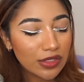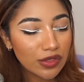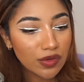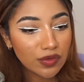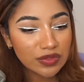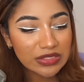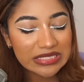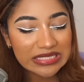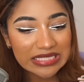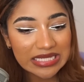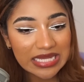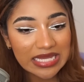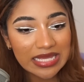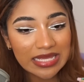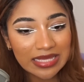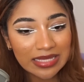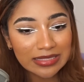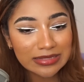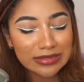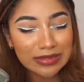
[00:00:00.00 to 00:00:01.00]
know,
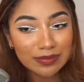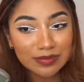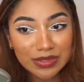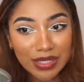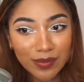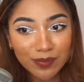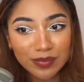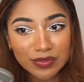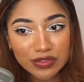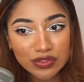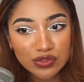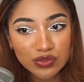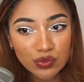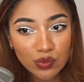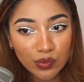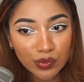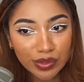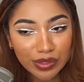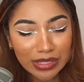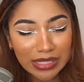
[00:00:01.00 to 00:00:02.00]
seeing some type of
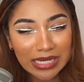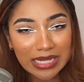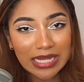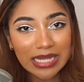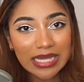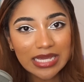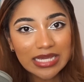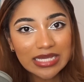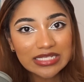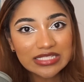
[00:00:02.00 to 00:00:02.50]
story